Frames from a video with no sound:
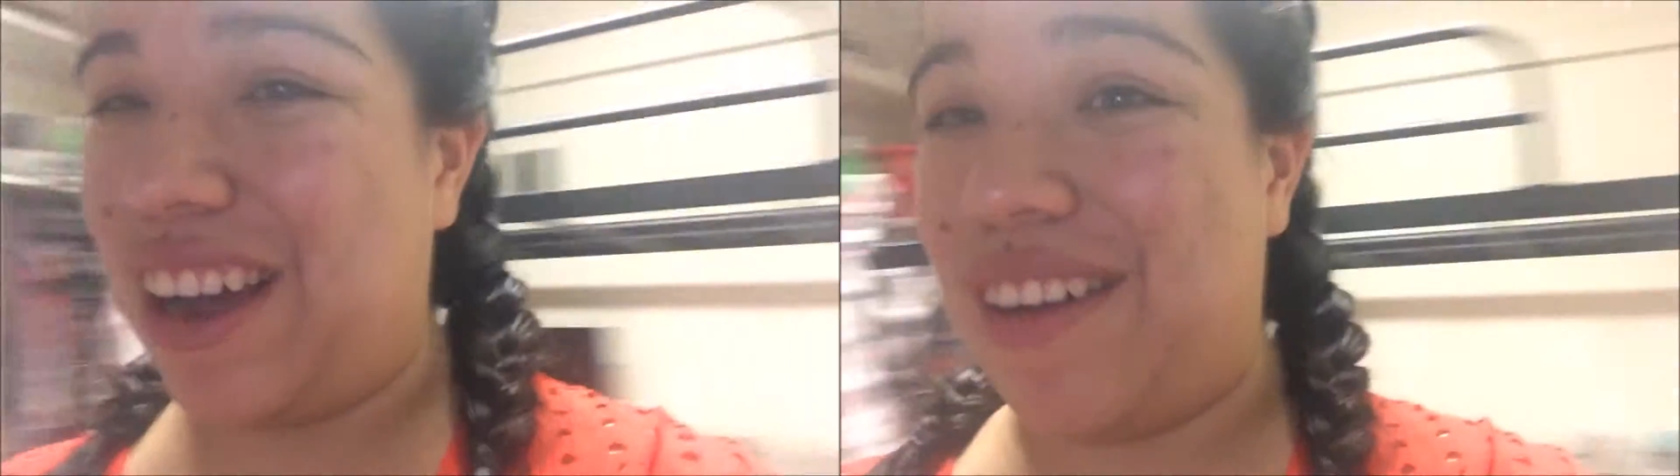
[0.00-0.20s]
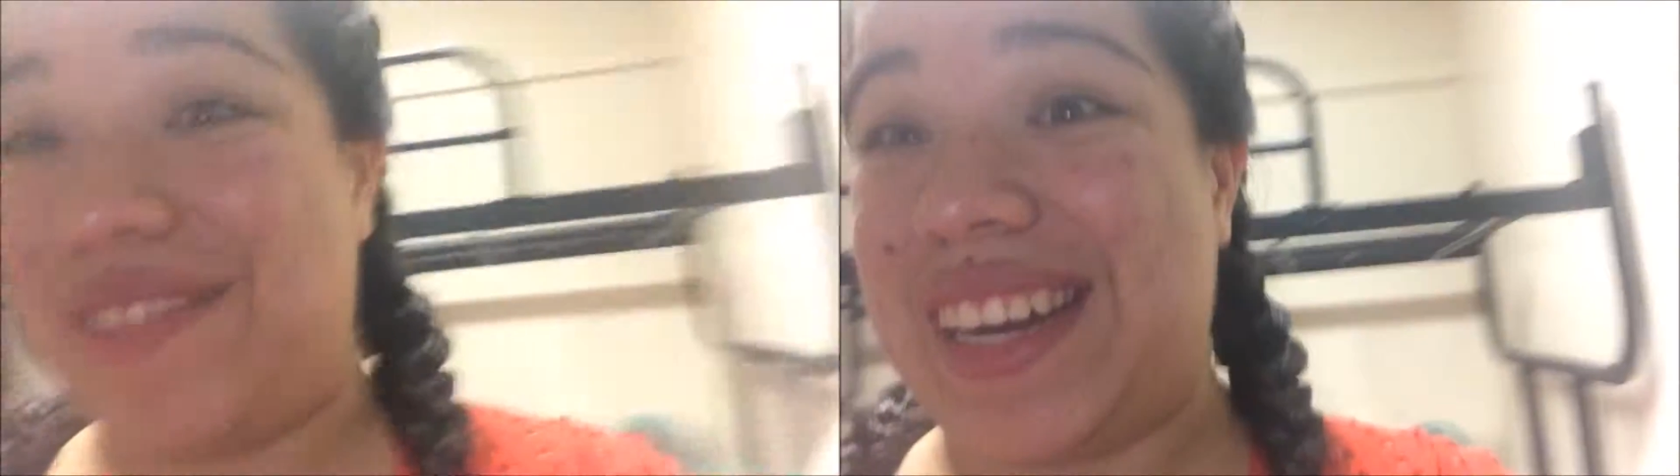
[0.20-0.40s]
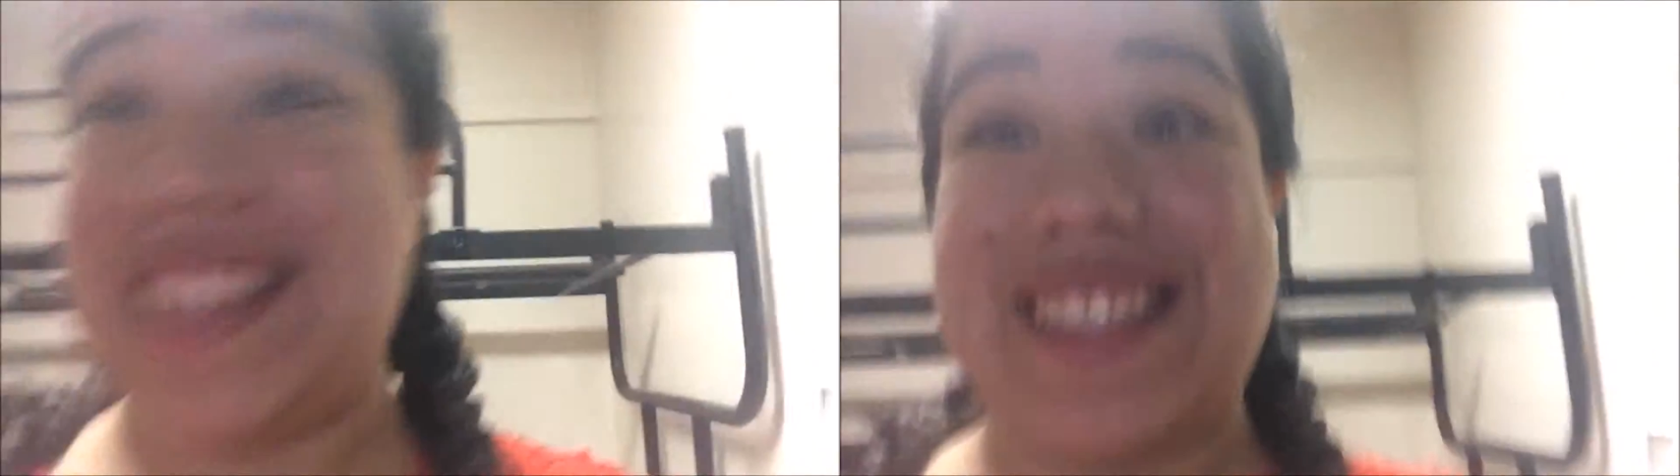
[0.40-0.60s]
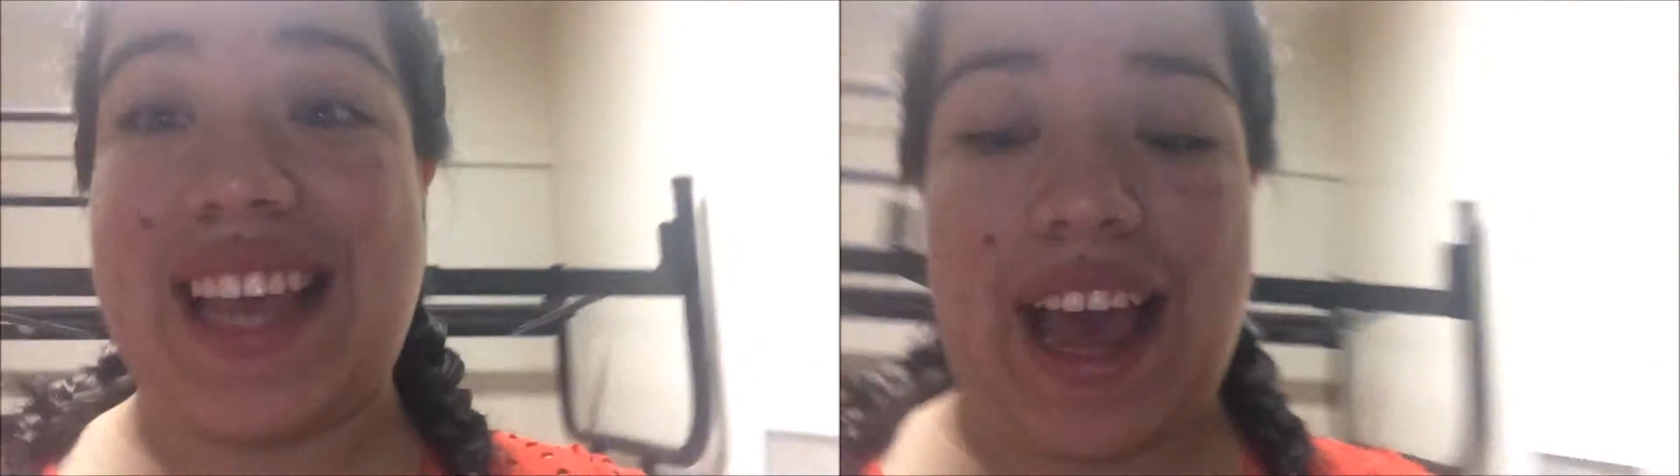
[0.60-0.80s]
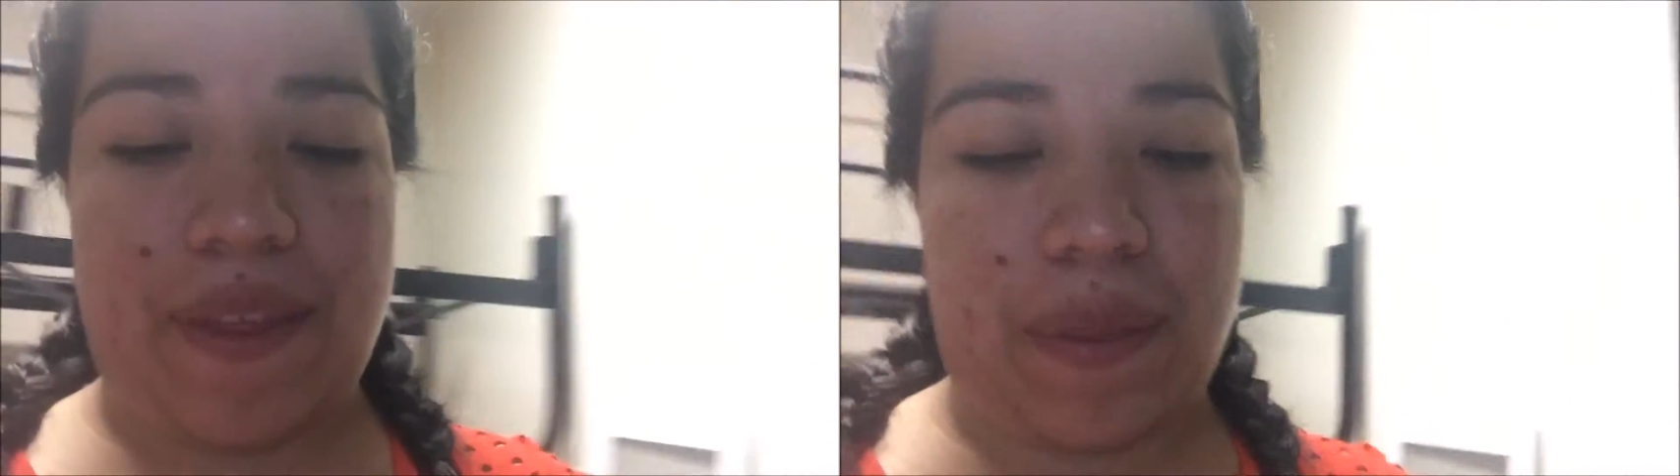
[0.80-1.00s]
confidence
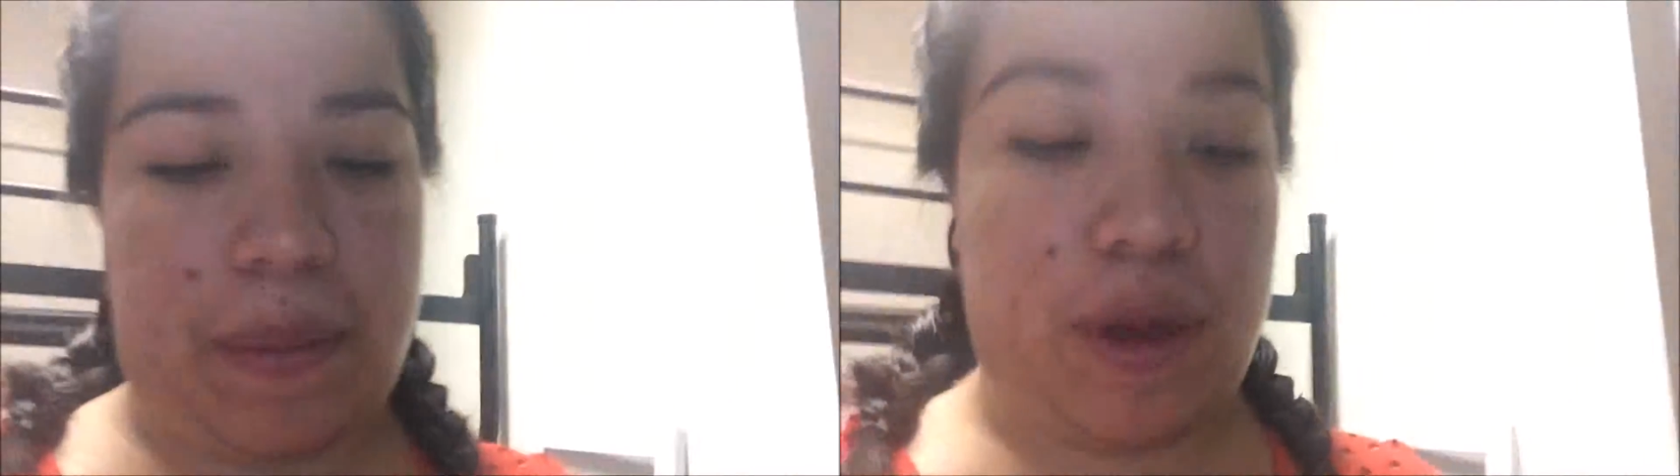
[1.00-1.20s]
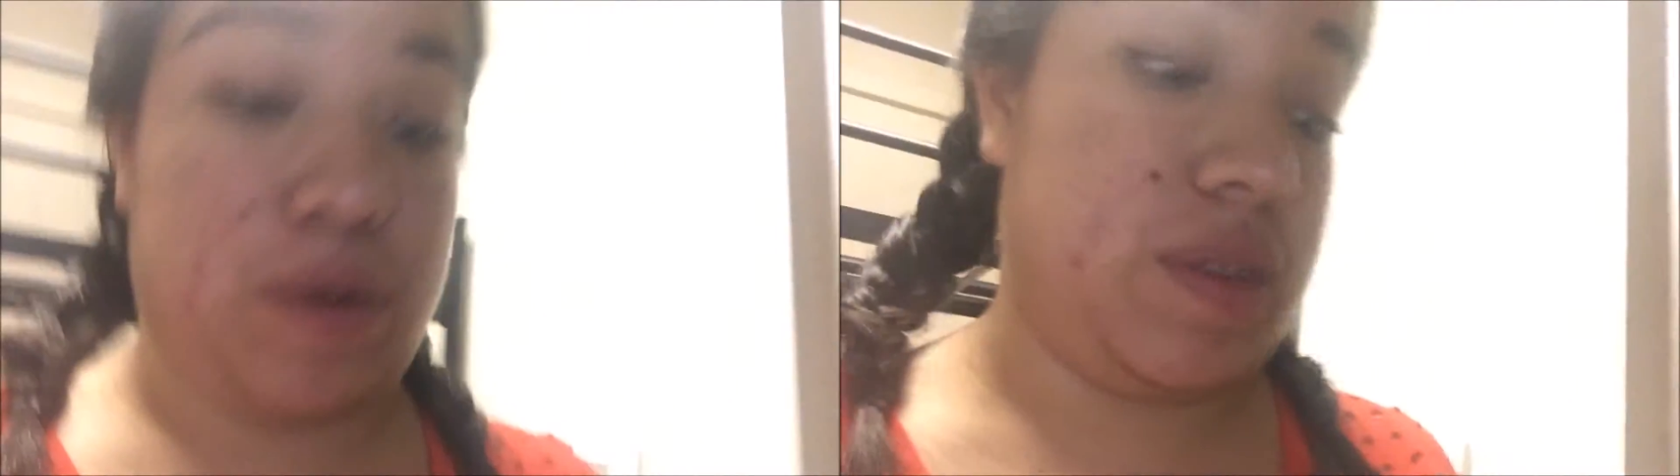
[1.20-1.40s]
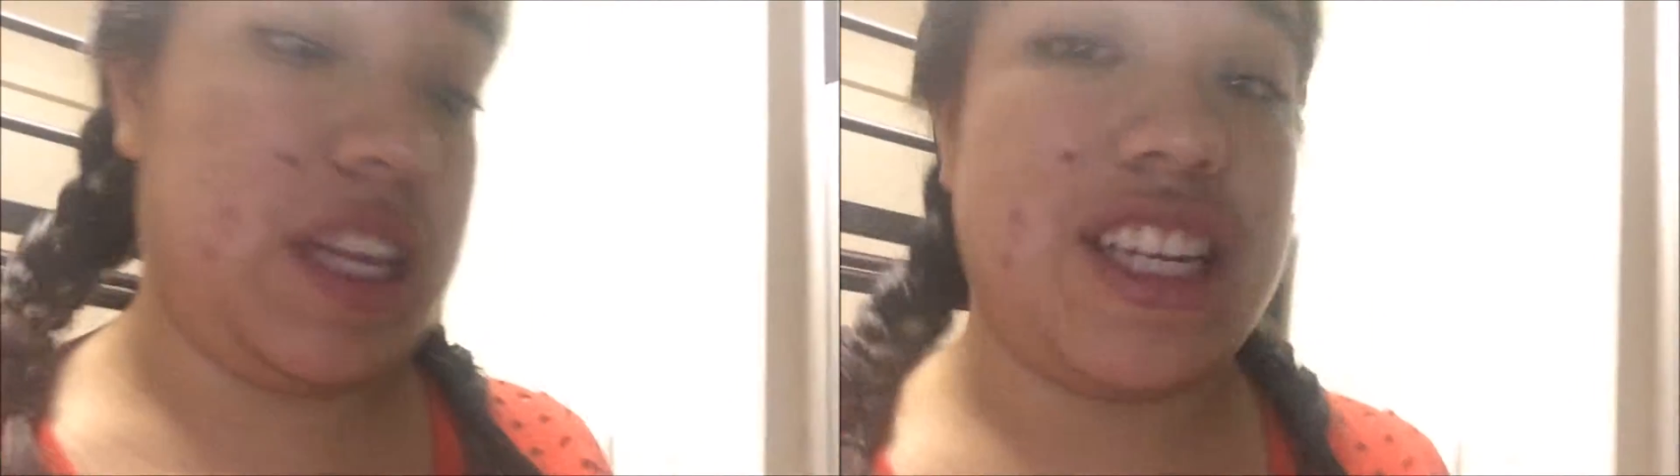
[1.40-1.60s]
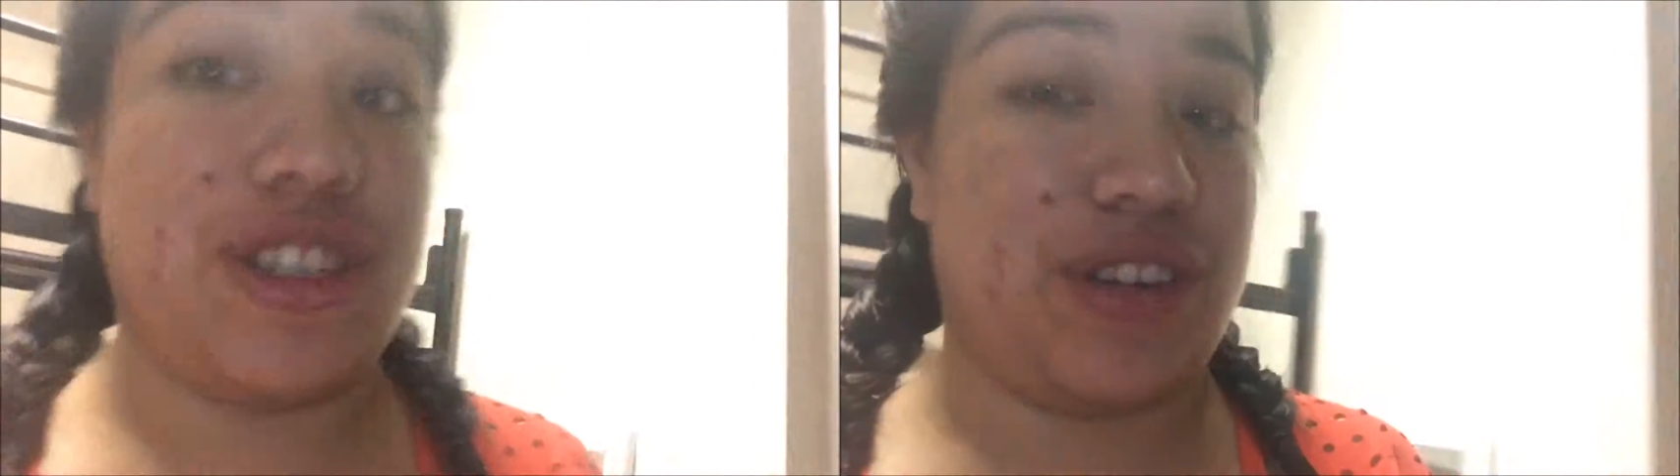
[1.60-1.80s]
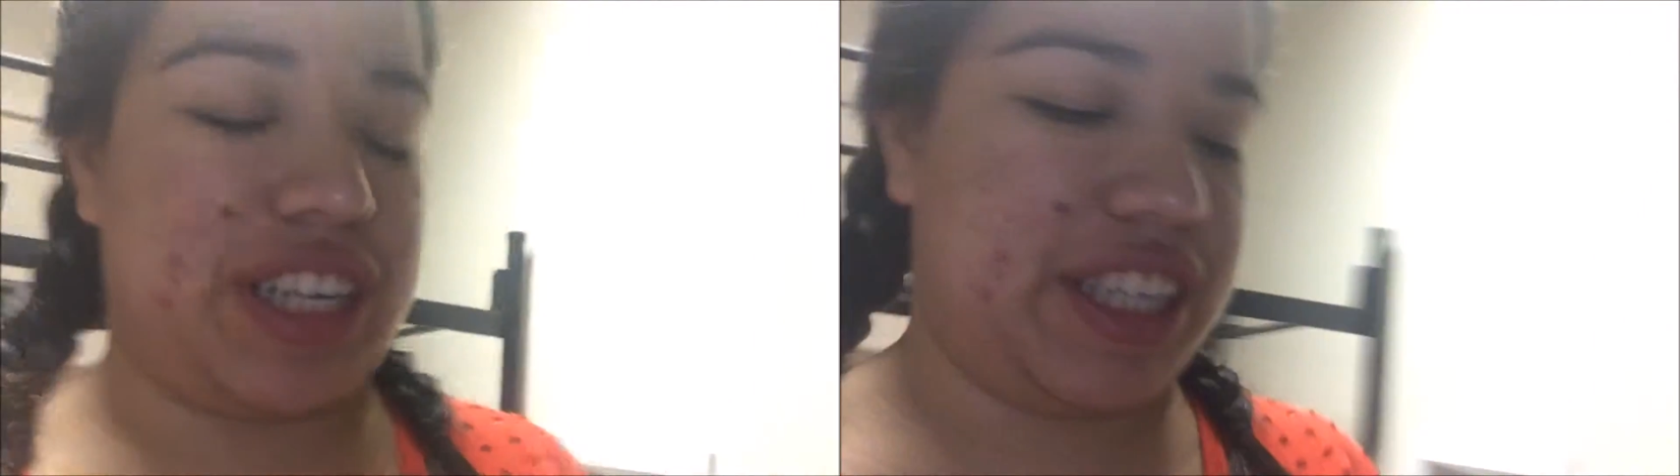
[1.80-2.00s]
at the most, that's
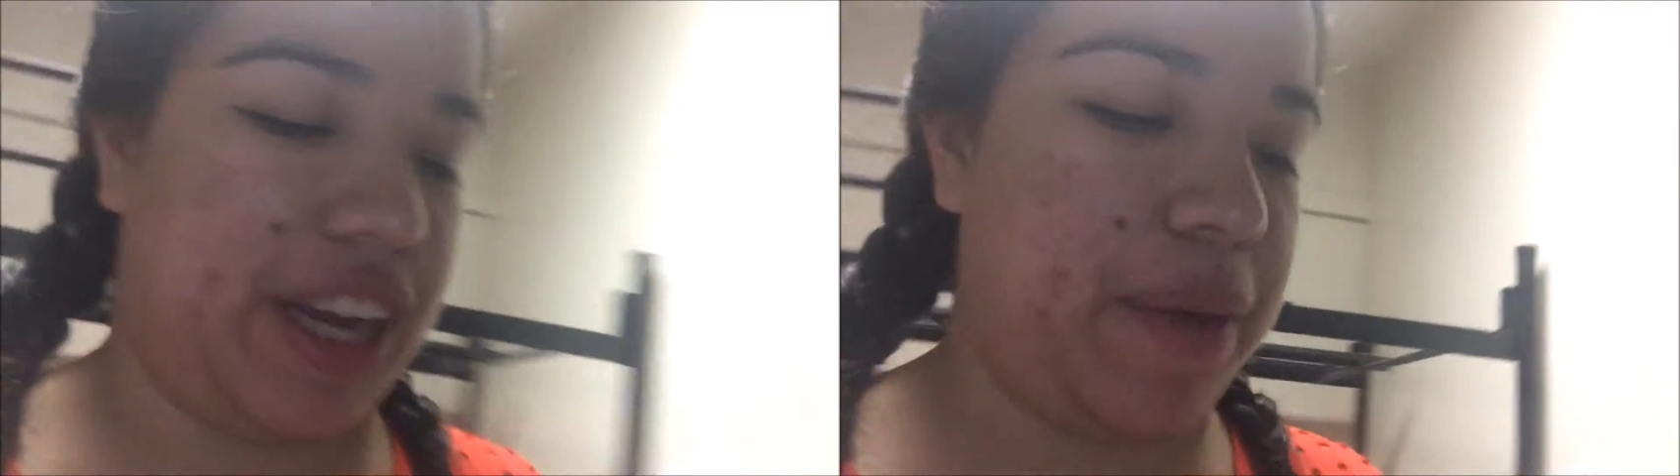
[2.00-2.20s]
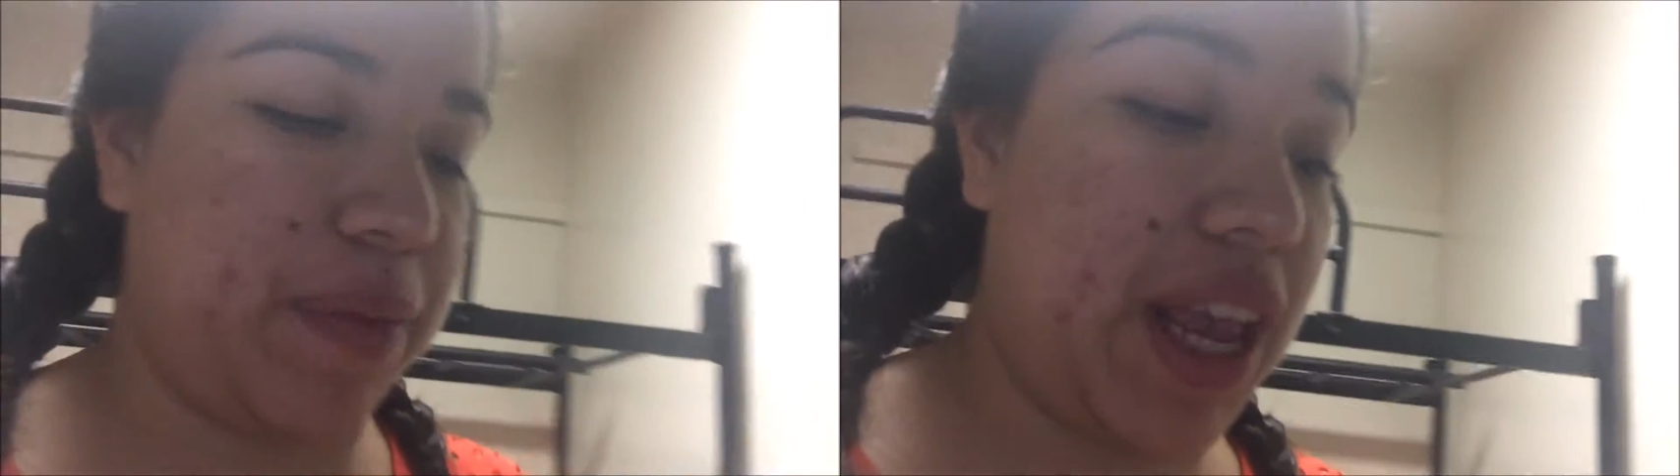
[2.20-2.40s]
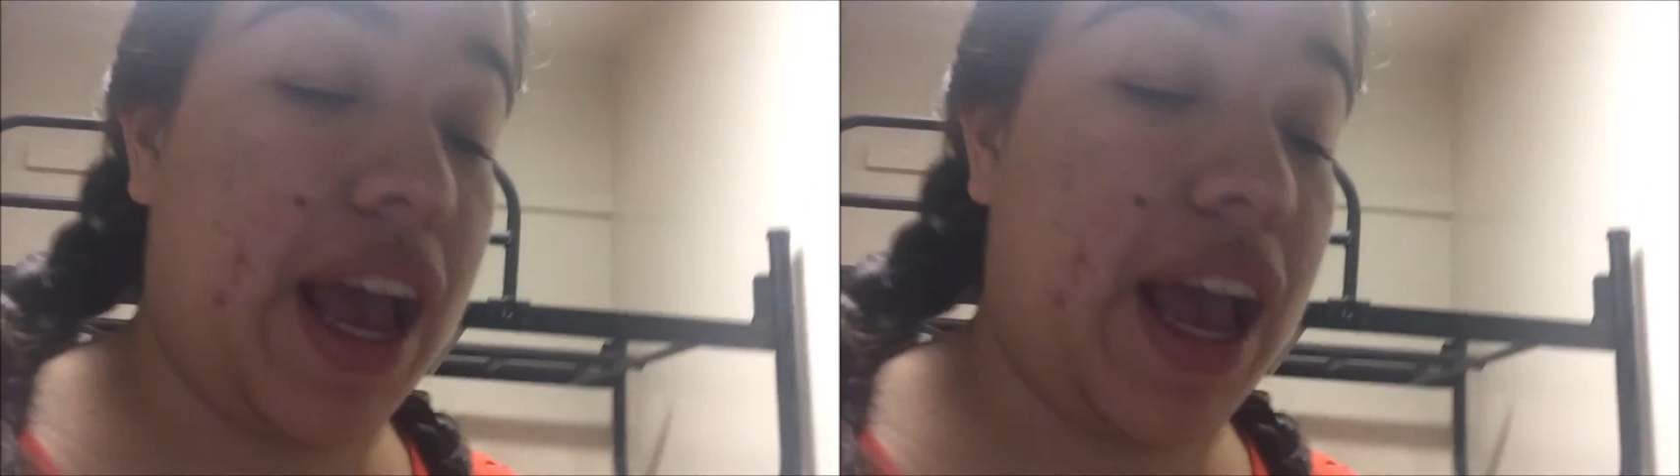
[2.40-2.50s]
stretching it,